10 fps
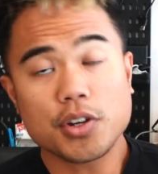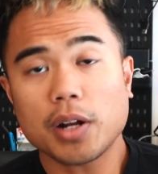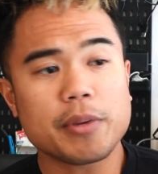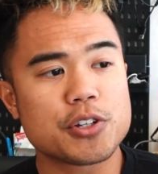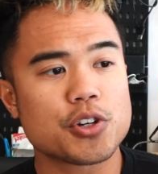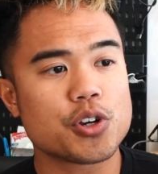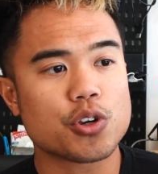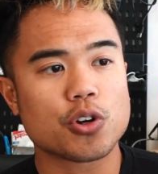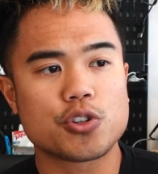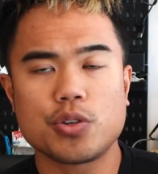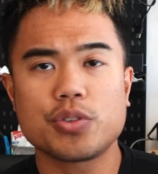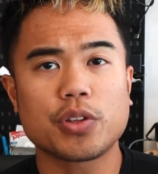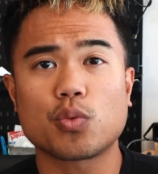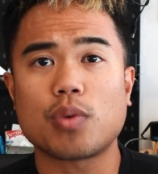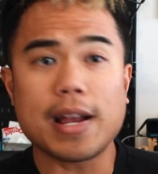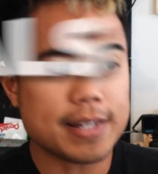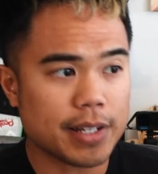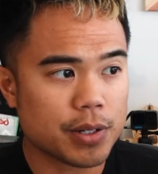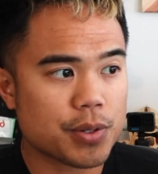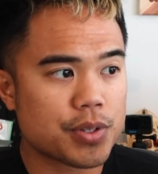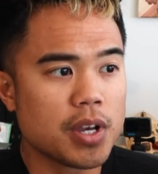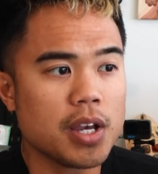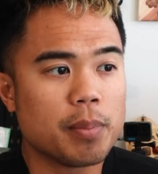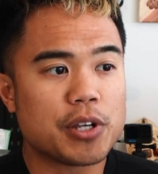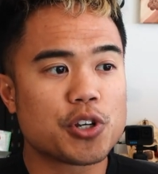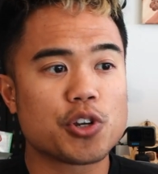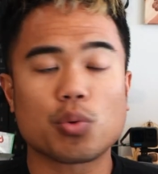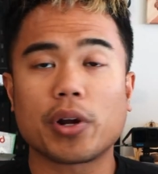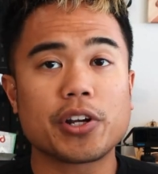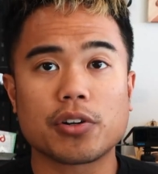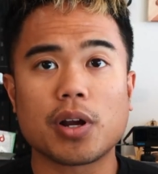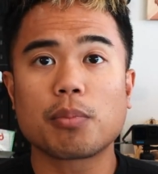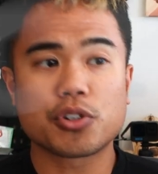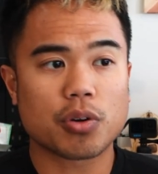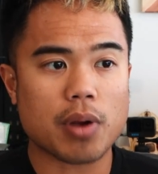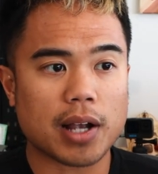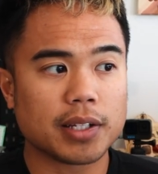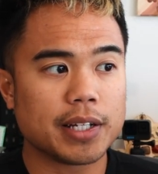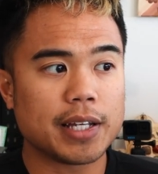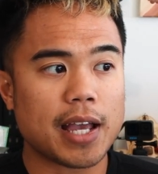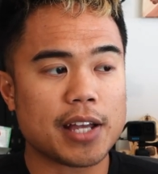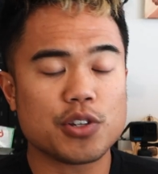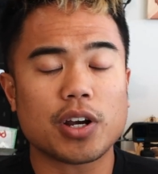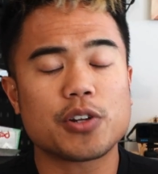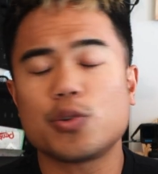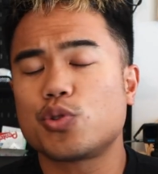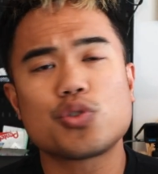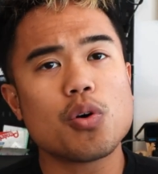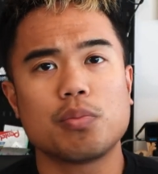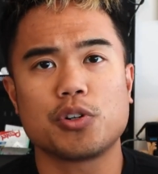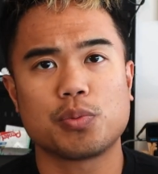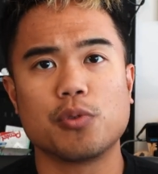You got to make sure you're choosing the right deals, make sure you're running your numbers correctly, and you got to do so much